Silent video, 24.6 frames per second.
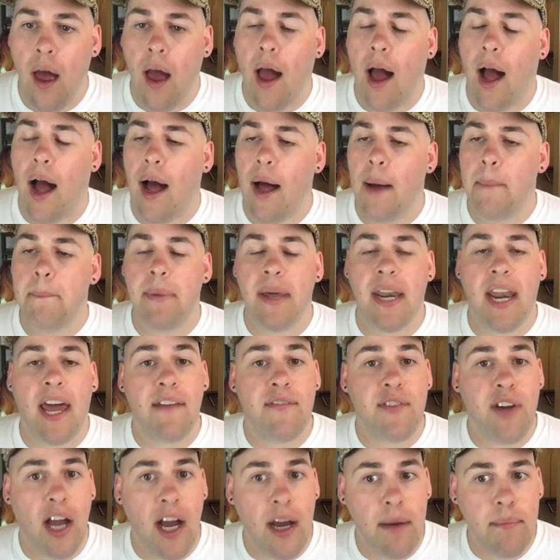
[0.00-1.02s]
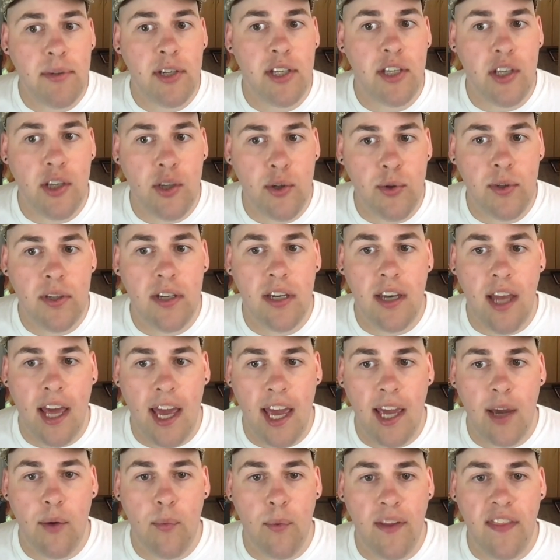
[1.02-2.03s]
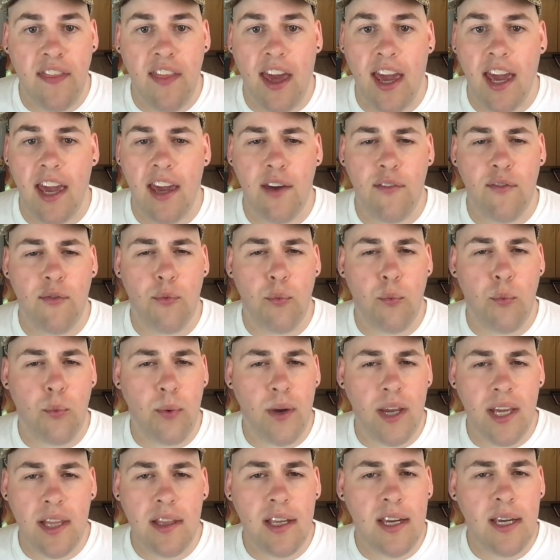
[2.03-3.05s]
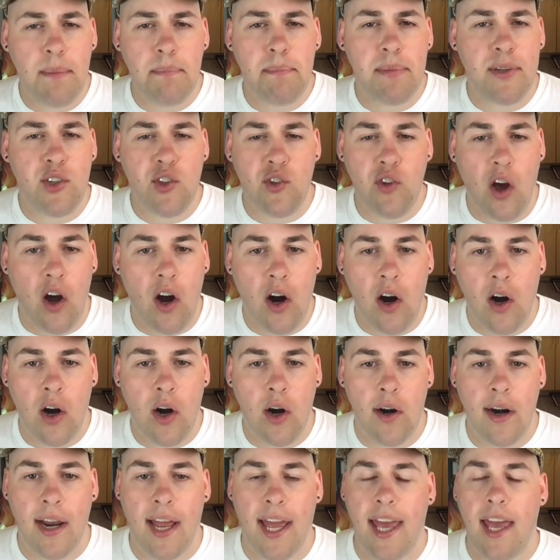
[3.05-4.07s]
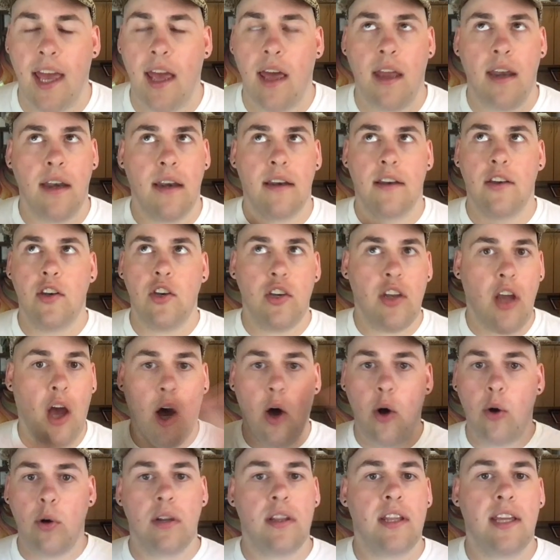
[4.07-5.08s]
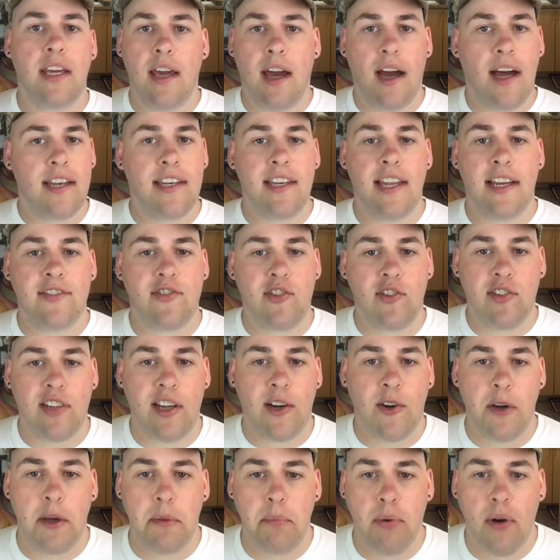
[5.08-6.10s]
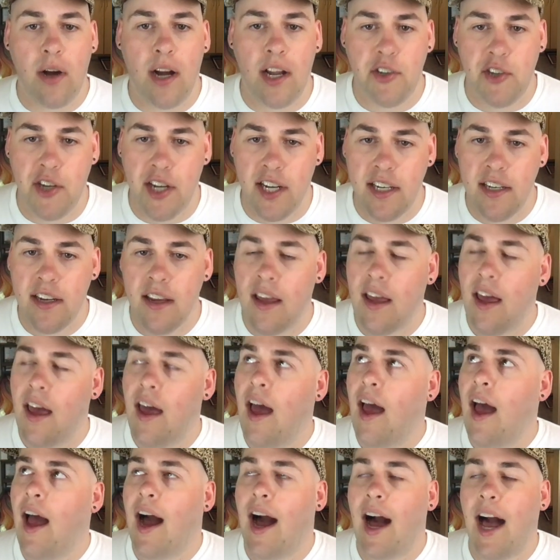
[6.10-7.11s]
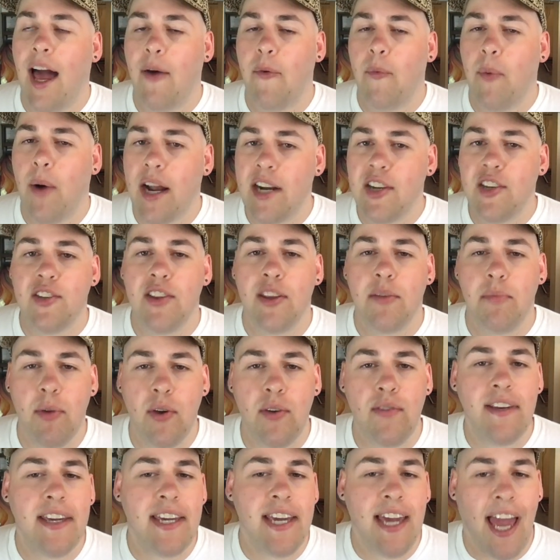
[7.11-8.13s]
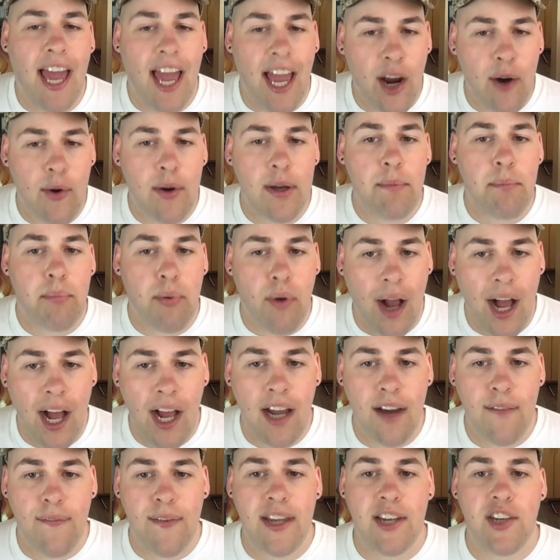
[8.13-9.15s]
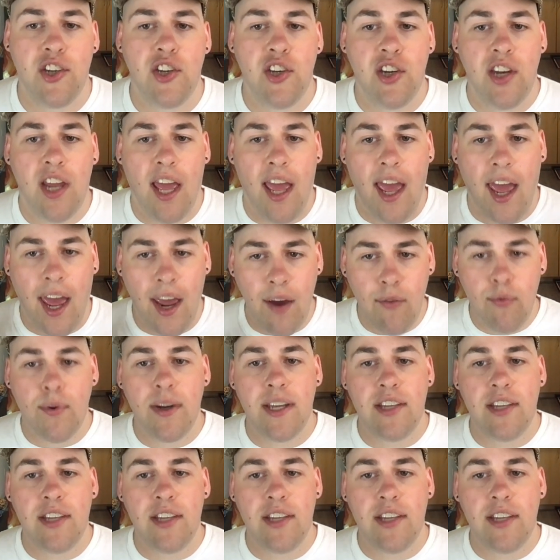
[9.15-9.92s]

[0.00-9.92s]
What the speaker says: But I've come to you today with a really bizarre and totally unnecessary project. I watched the movie Erin Brockovich every